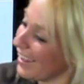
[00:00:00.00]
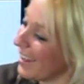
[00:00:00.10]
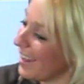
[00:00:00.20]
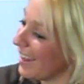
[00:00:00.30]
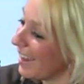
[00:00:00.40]

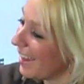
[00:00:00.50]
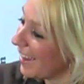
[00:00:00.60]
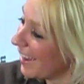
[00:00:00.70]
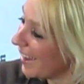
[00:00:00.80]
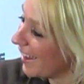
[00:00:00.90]

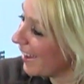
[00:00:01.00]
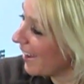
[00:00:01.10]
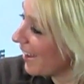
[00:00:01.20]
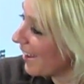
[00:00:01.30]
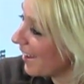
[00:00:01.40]

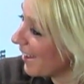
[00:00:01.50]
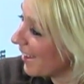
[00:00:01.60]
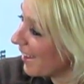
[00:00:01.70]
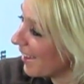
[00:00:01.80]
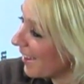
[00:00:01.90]

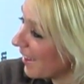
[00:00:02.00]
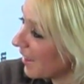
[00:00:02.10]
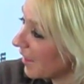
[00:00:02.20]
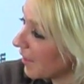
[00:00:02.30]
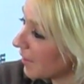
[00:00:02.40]

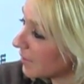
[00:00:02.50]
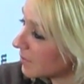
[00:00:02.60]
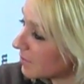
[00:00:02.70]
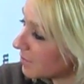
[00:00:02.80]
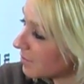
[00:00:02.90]

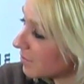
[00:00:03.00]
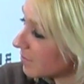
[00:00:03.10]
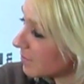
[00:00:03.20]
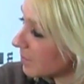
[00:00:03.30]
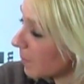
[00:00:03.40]

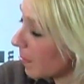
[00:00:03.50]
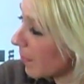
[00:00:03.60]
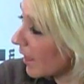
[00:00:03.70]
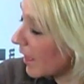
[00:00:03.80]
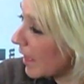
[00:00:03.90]

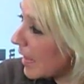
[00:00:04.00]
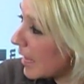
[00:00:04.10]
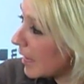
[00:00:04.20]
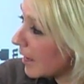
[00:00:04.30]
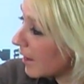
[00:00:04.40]

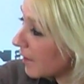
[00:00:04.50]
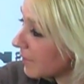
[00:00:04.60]
(silent)